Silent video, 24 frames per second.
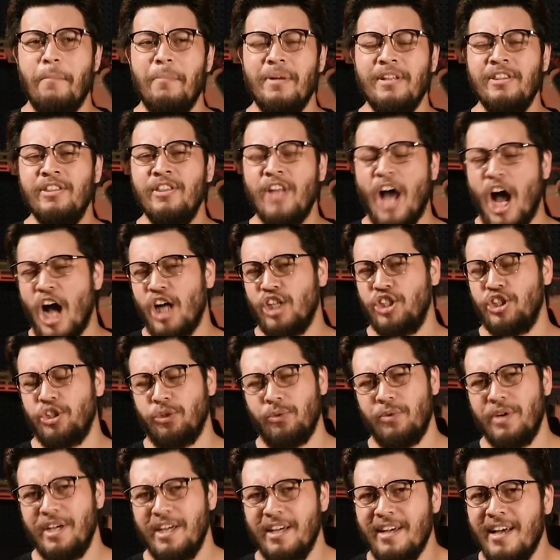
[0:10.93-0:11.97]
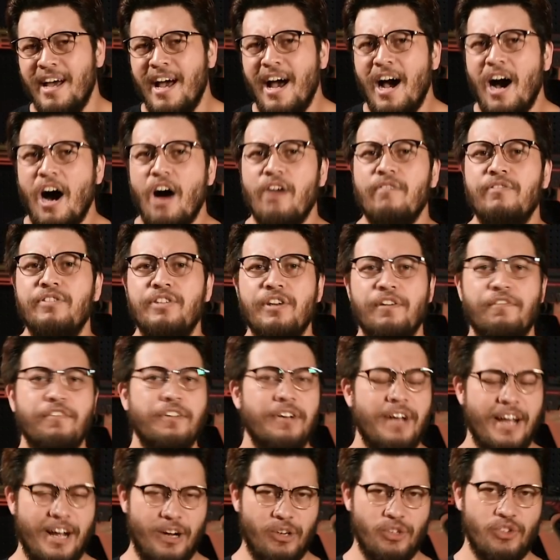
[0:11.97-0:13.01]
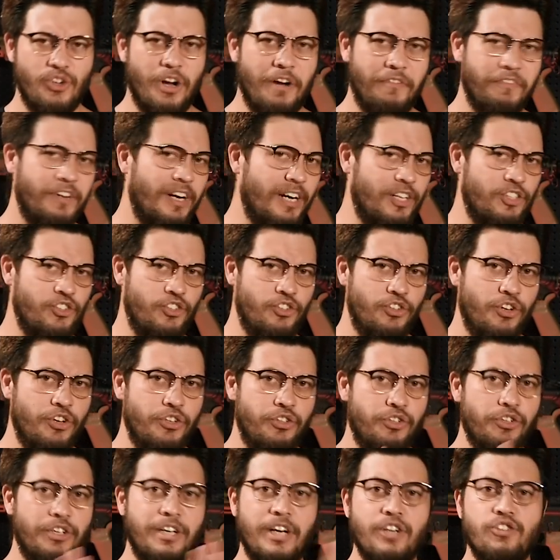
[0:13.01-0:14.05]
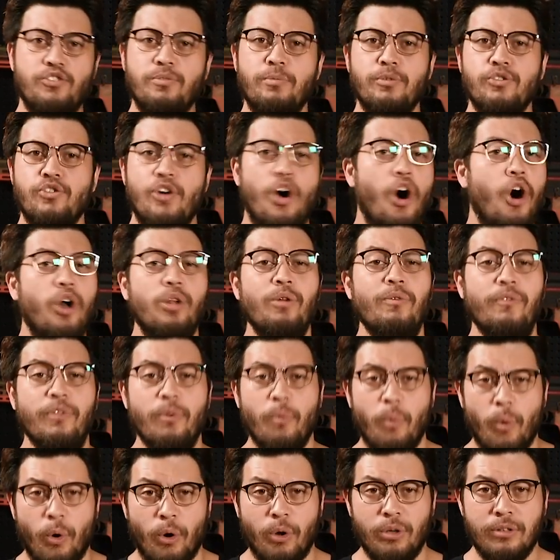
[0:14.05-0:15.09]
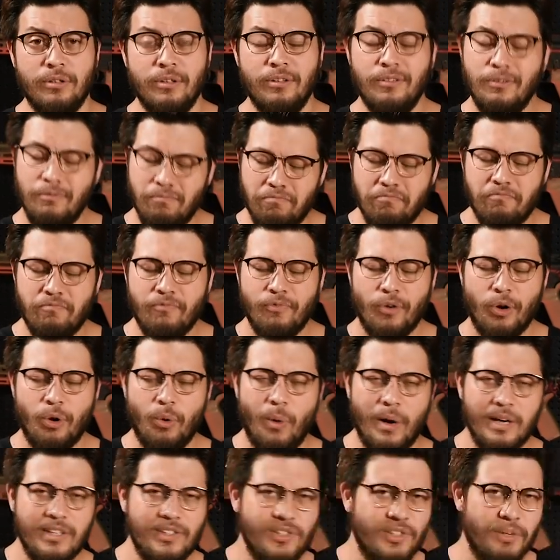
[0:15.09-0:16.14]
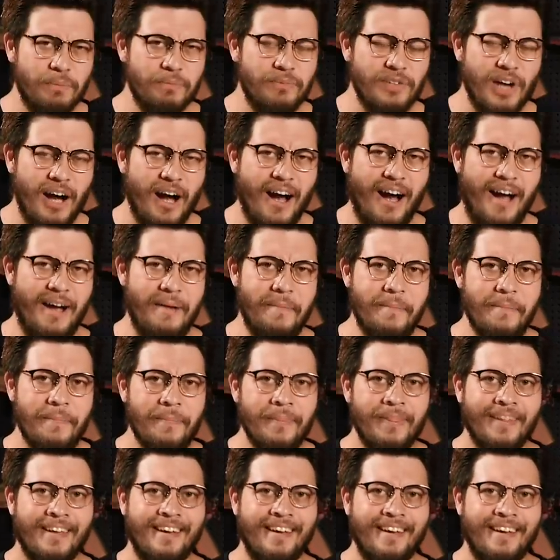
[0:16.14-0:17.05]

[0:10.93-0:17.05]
menagerie of different airsoft guns to customers all over the world for quite some time.